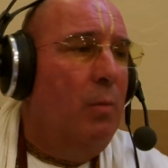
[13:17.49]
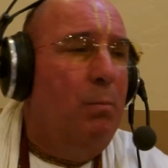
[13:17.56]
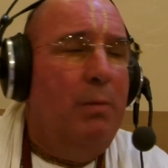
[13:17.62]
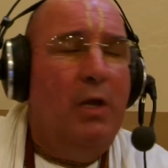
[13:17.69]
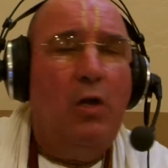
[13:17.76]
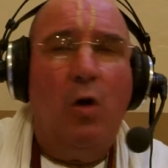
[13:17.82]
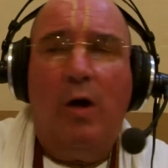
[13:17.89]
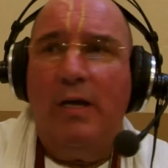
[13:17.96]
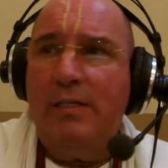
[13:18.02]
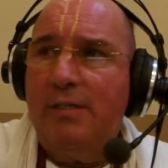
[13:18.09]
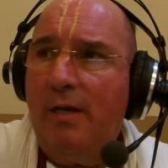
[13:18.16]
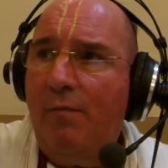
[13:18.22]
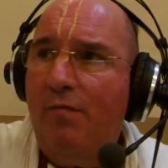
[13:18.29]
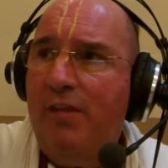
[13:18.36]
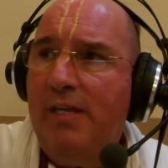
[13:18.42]
because
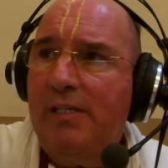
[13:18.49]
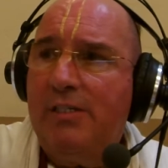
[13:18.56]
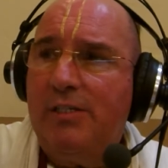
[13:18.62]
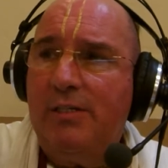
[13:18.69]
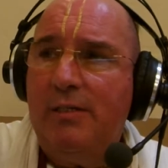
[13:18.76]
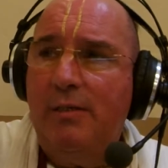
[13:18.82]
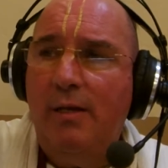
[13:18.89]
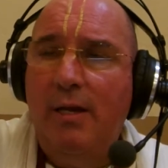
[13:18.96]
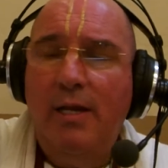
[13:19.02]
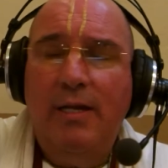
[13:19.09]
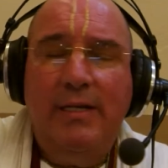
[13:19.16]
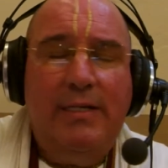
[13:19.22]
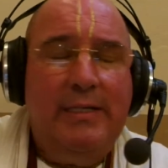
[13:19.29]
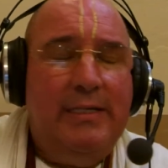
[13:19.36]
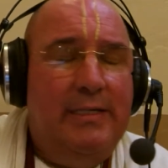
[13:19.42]
of this
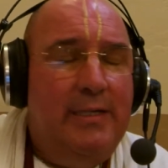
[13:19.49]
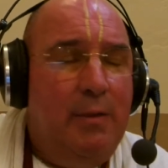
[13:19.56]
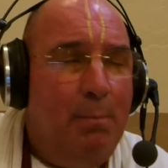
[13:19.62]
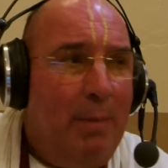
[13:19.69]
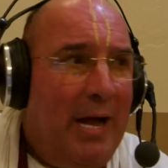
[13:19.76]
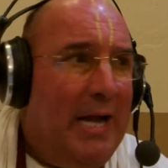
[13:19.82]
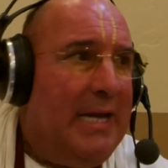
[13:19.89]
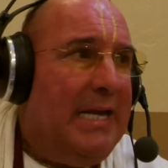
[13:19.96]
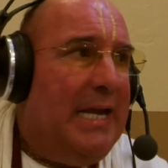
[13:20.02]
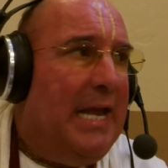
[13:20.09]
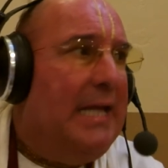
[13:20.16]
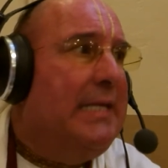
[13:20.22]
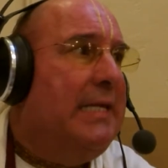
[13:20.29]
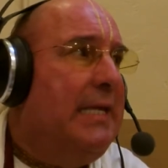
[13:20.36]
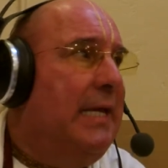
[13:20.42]

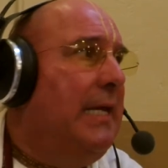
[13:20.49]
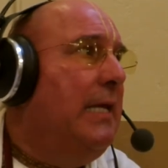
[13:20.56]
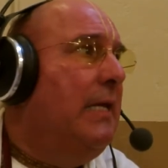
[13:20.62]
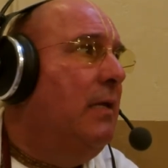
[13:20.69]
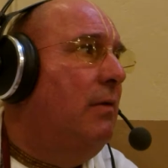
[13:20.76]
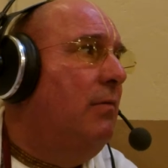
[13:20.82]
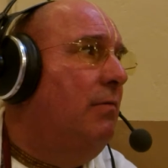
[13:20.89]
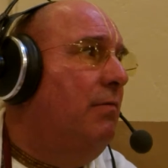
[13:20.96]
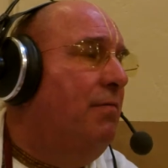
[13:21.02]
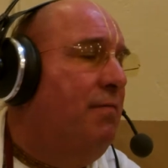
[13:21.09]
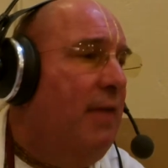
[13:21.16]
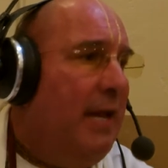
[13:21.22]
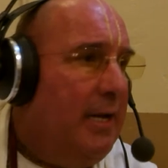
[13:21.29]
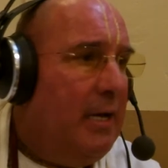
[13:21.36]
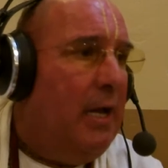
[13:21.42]
demoniac king,
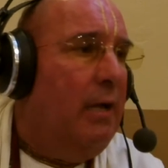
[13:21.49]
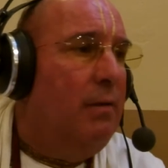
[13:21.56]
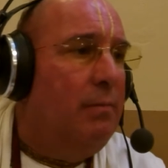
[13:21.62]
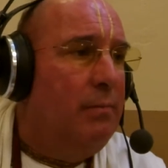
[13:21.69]
Vena.